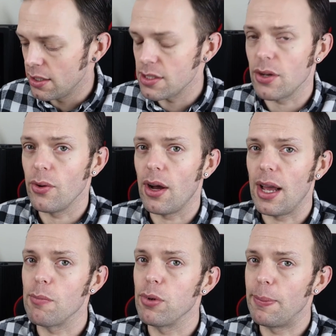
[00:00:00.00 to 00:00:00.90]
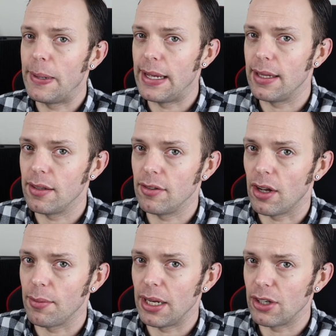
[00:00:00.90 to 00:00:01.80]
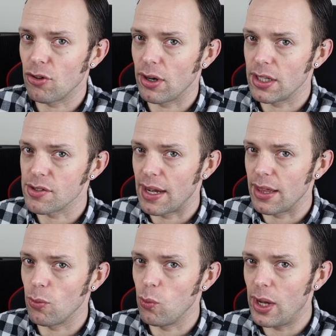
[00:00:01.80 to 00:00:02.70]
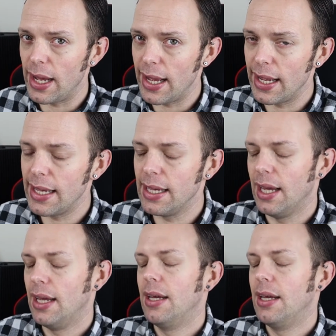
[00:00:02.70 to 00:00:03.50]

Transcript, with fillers: So I am prepared this time. Electronics are out the way.